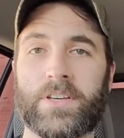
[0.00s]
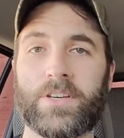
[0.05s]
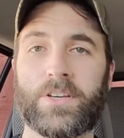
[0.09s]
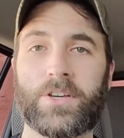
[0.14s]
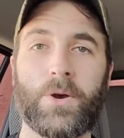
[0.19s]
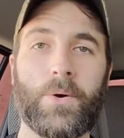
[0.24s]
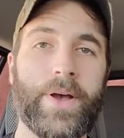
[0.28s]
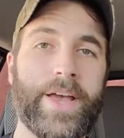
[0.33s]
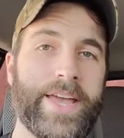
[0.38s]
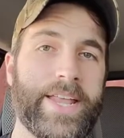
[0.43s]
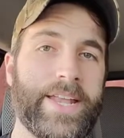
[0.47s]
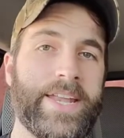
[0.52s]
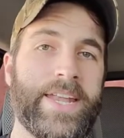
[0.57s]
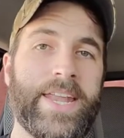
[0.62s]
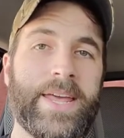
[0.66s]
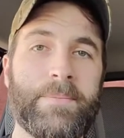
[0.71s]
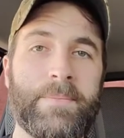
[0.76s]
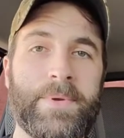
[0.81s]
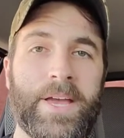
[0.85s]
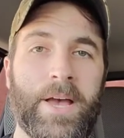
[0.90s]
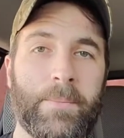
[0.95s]
go ahead and
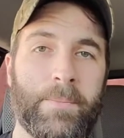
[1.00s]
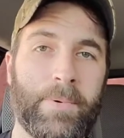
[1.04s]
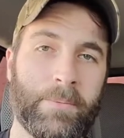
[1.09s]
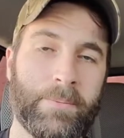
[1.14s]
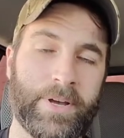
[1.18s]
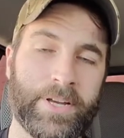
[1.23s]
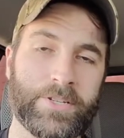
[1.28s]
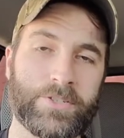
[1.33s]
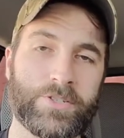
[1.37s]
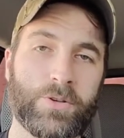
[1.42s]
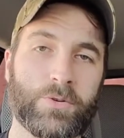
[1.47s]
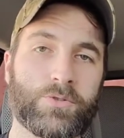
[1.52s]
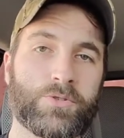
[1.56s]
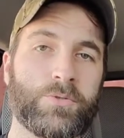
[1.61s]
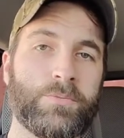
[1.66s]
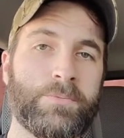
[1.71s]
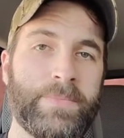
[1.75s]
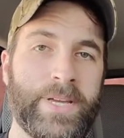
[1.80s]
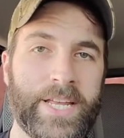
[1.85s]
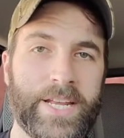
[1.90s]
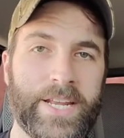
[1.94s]
hit me up on my social
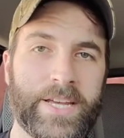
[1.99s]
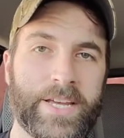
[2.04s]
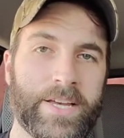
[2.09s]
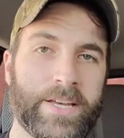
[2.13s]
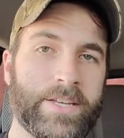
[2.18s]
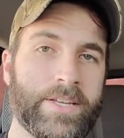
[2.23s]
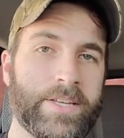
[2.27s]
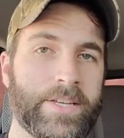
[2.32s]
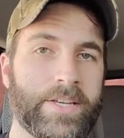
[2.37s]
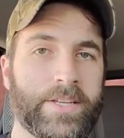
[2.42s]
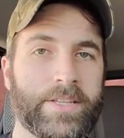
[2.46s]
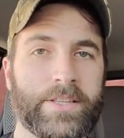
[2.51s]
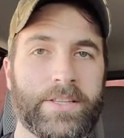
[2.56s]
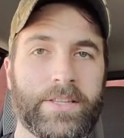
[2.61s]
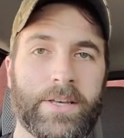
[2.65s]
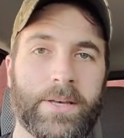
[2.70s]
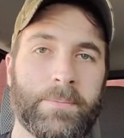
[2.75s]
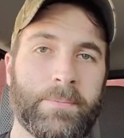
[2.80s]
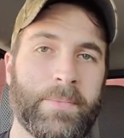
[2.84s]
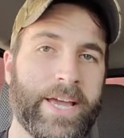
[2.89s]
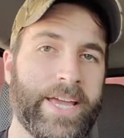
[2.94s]
media,
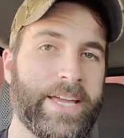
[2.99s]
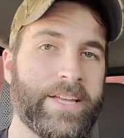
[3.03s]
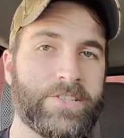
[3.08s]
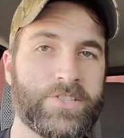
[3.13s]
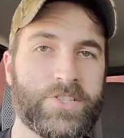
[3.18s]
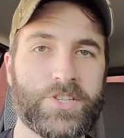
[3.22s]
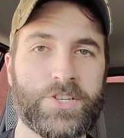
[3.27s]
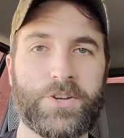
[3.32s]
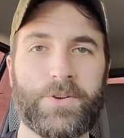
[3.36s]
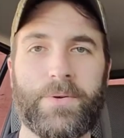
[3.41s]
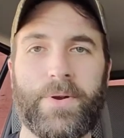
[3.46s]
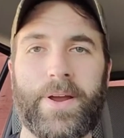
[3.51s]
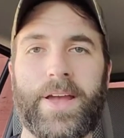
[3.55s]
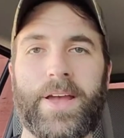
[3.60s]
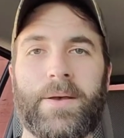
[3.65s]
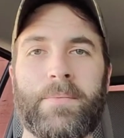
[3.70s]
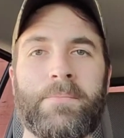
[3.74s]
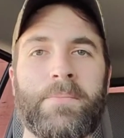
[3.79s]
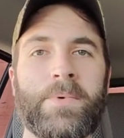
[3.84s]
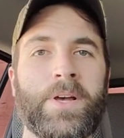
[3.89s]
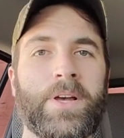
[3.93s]
uh, my
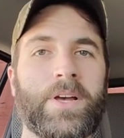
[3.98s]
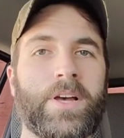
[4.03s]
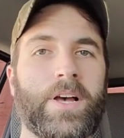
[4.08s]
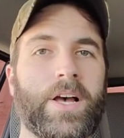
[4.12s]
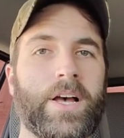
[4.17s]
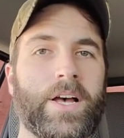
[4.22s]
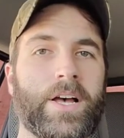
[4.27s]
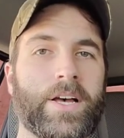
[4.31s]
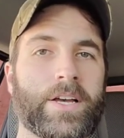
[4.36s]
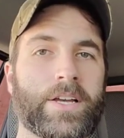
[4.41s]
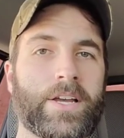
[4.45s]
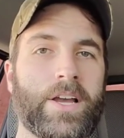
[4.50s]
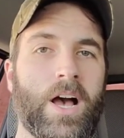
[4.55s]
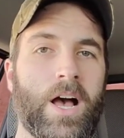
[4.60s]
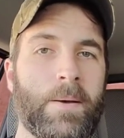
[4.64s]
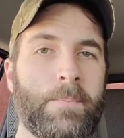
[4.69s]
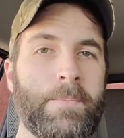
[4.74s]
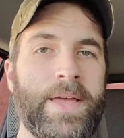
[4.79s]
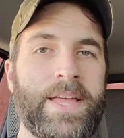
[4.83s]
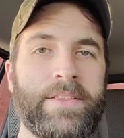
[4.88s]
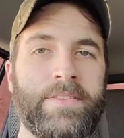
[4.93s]
Instagram, uh,
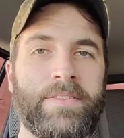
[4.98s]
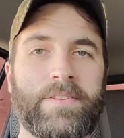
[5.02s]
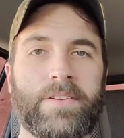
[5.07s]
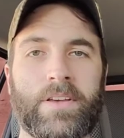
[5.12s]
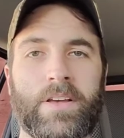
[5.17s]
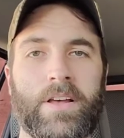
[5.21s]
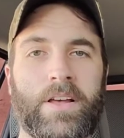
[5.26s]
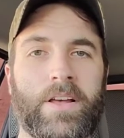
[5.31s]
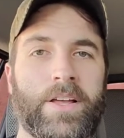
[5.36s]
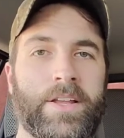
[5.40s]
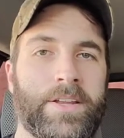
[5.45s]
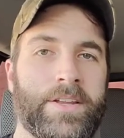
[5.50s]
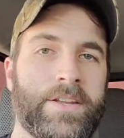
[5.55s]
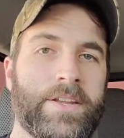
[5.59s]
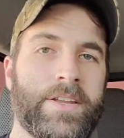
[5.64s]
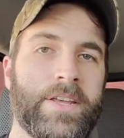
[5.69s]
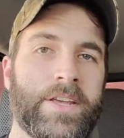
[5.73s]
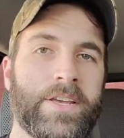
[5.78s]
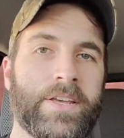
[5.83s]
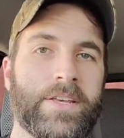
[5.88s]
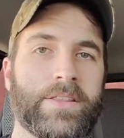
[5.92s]
comment on
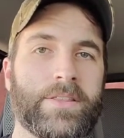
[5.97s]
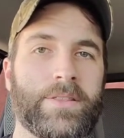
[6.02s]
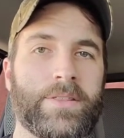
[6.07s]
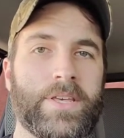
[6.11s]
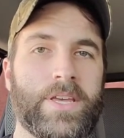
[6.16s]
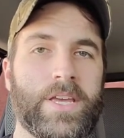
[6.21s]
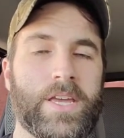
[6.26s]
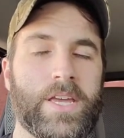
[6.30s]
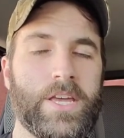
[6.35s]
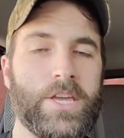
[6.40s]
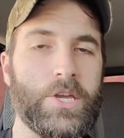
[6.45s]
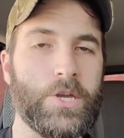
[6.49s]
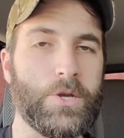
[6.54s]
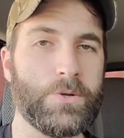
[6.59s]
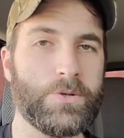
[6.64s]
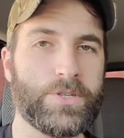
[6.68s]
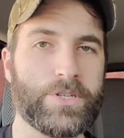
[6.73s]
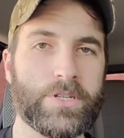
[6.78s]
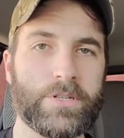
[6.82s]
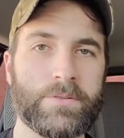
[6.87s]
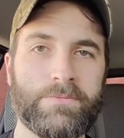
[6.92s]
the
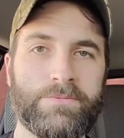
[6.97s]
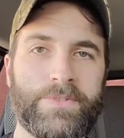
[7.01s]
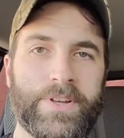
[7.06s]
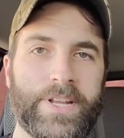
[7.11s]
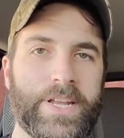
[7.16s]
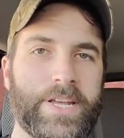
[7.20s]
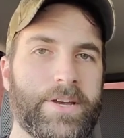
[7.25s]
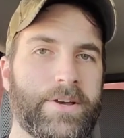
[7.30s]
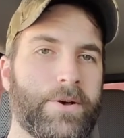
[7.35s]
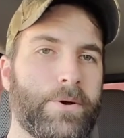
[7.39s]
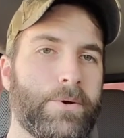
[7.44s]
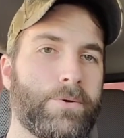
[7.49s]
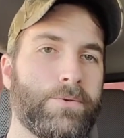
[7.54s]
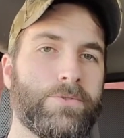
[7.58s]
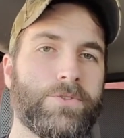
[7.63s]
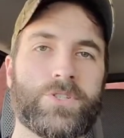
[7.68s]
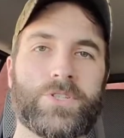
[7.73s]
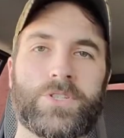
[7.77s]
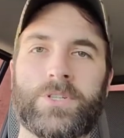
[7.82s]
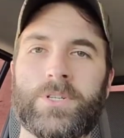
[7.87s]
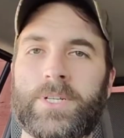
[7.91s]
YouTube
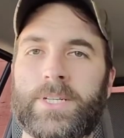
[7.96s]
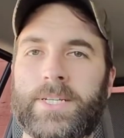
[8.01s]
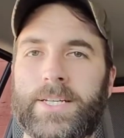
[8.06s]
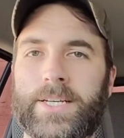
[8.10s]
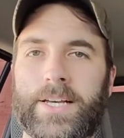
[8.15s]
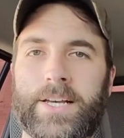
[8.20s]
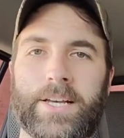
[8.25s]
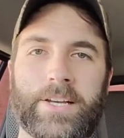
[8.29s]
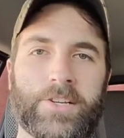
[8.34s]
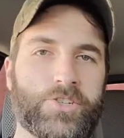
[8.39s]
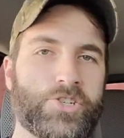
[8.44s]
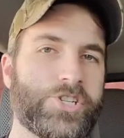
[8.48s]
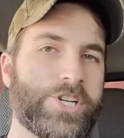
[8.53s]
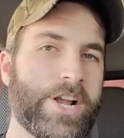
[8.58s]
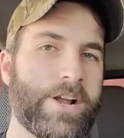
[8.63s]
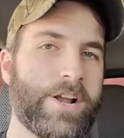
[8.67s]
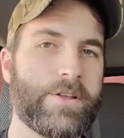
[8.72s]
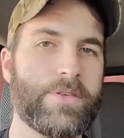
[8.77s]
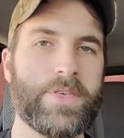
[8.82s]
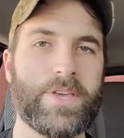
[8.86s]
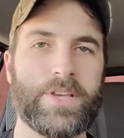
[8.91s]
videos, uh,
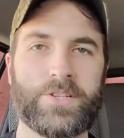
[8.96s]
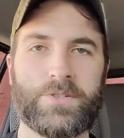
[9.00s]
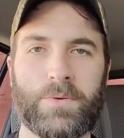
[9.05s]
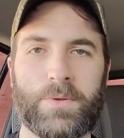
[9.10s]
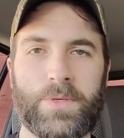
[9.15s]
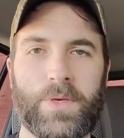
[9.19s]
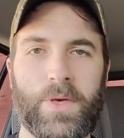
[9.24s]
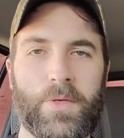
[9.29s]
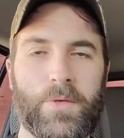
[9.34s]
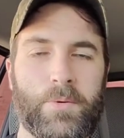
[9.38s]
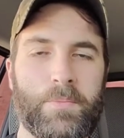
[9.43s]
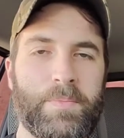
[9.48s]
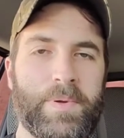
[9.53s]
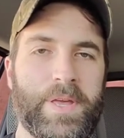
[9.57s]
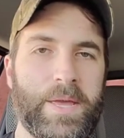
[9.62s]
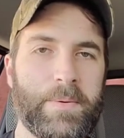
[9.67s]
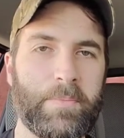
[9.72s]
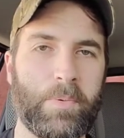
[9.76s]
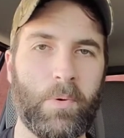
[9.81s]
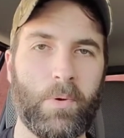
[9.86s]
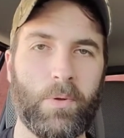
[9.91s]
share this with other
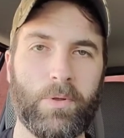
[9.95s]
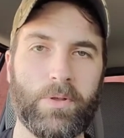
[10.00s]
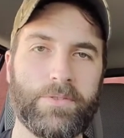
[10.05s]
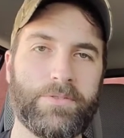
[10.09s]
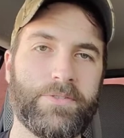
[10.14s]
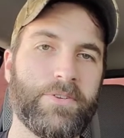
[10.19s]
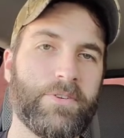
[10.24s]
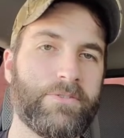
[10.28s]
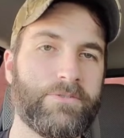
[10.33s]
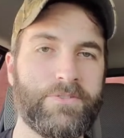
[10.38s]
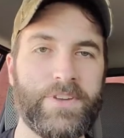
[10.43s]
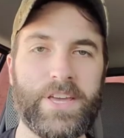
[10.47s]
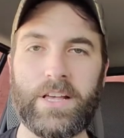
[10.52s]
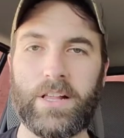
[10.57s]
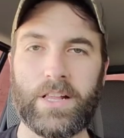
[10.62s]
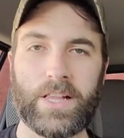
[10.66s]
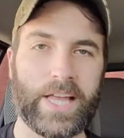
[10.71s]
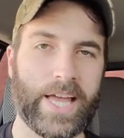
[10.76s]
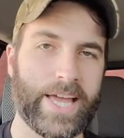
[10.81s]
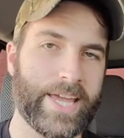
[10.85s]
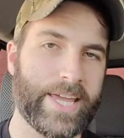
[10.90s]
people if you feel
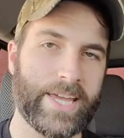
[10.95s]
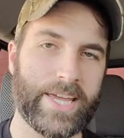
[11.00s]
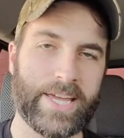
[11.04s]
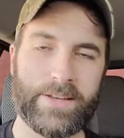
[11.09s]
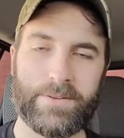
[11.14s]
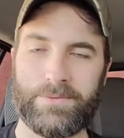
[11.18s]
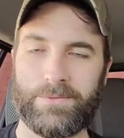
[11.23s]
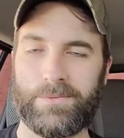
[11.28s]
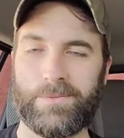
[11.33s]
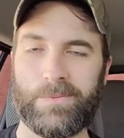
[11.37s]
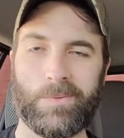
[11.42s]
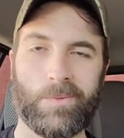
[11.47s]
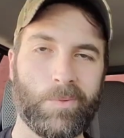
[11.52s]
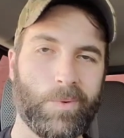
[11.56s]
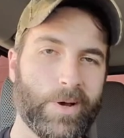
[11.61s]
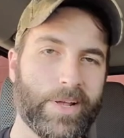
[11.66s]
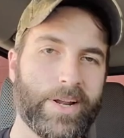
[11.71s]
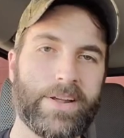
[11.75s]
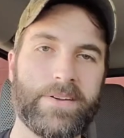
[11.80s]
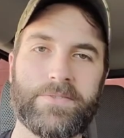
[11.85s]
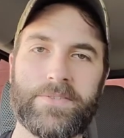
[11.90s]
like it,
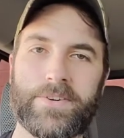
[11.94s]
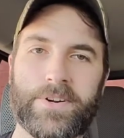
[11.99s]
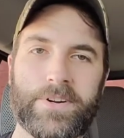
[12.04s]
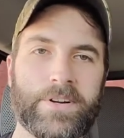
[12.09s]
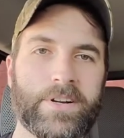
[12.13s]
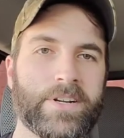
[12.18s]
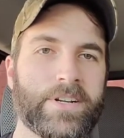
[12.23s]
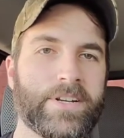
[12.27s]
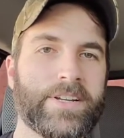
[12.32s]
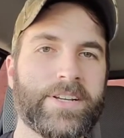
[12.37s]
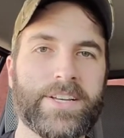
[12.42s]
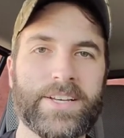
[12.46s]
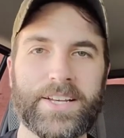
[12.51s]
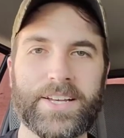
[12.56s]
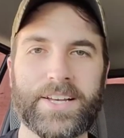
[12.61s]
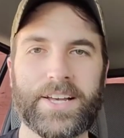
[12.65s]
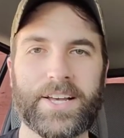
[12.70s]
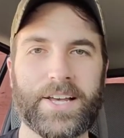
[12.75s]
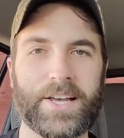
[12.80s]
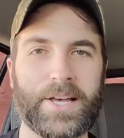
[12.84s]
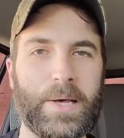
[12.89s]
whatever.
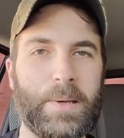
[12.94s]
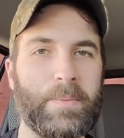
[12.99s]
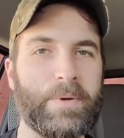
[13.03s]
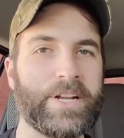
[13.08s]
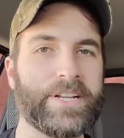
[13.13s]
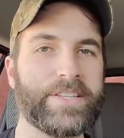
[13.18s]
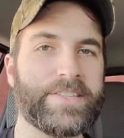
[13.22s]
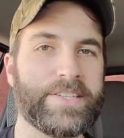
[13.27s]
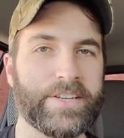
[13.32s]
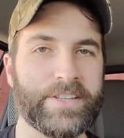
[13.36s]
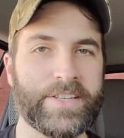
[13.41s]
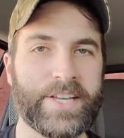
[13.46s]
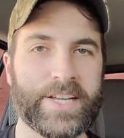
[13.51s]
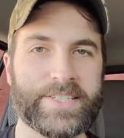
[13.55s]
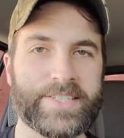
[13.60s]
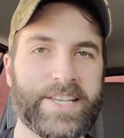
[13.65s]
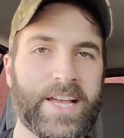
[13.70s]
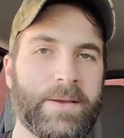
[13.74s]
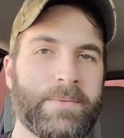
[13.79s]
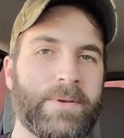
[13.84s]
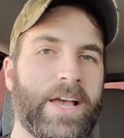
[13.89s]
Uh, but until next
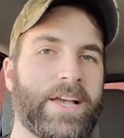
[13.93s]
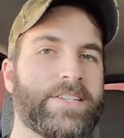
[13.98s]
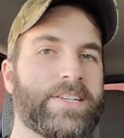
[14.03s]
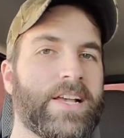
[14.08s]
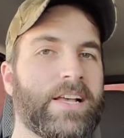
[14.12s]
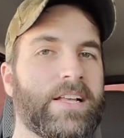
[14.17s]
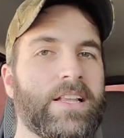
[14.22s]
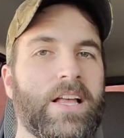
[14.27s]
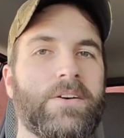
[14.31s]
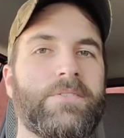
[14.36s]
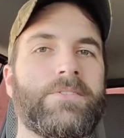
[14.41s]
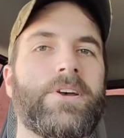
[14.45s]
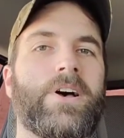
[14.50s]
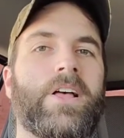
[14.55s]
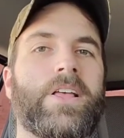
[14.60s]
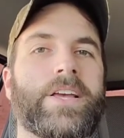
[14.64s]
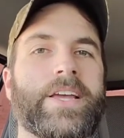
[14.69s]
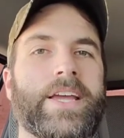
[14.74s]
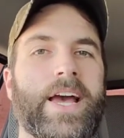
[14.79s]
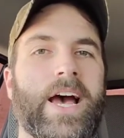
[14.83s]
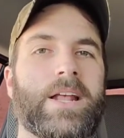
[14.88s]
time, guys, I love y'all
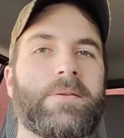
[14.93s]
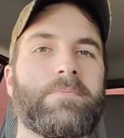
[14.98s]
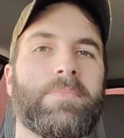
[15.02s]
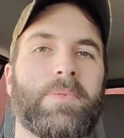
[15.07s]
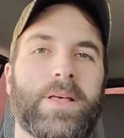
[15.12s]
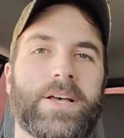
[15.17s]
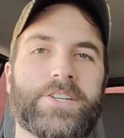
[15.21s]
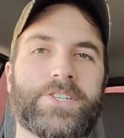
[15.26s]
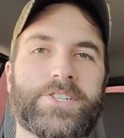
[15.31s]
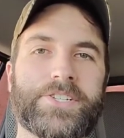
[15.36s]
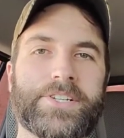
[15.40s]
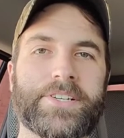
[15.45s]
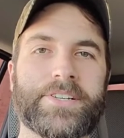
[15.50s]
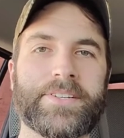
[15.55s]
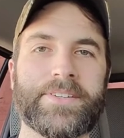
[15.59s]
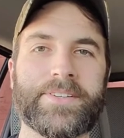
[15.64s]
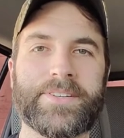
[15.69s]
and God bless you.